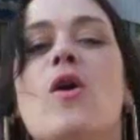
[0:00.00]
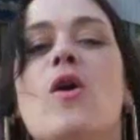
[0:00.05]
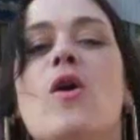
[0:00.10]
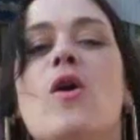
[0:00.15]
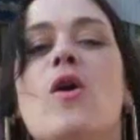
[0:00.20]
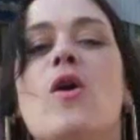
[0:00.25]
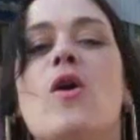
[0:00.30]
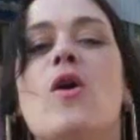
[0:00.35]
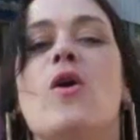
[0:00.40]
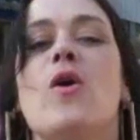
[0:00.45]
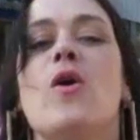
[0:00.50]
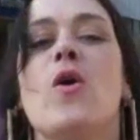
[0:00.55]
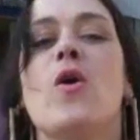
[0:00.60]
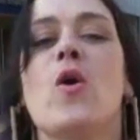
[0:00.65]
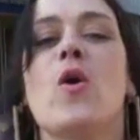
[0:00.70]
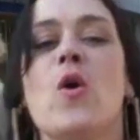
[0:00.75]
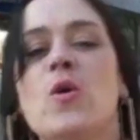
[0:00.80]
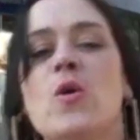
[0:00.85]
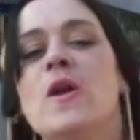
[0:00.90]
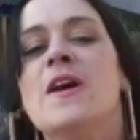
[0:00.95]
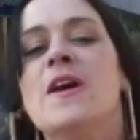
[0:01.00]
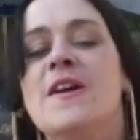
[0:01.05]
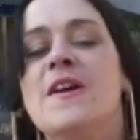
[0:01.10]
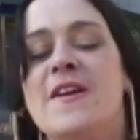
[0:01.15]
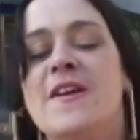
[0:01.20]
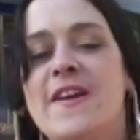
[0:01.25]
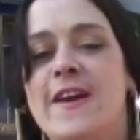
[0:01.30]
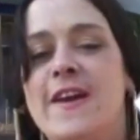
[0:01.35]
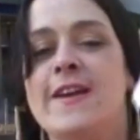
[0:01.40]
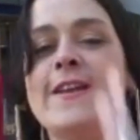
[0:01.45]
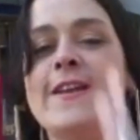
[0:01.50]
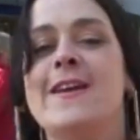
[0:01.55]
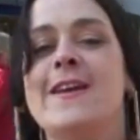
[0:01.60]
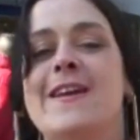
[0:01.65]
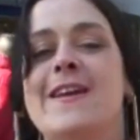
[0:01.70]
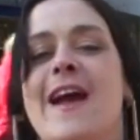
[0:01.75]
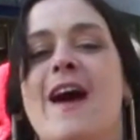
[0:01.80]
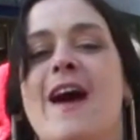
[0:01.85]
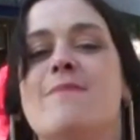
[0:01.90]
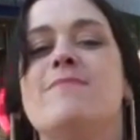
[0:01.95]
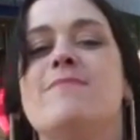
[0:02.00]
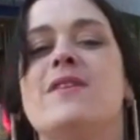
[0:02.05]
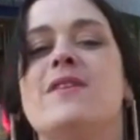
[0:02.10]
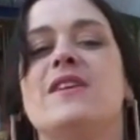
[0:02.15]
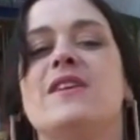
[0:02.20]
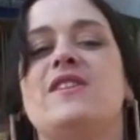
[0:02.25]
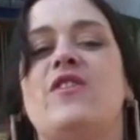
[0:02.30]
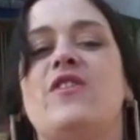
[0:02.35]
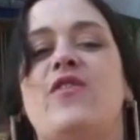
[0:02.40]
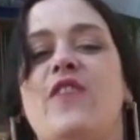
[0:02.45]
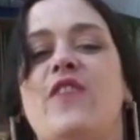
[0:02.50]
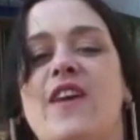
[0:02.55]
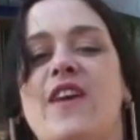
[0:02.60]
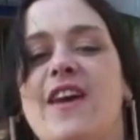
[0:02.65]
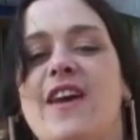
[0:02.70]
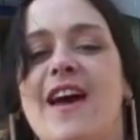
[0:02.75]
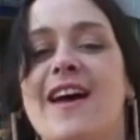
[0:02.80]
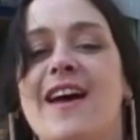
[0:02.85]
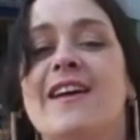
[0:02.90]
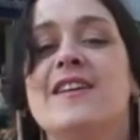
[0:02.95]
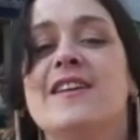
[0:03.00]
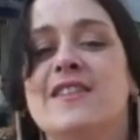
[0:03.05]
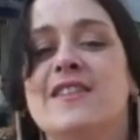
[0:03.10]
old in the atmosphere,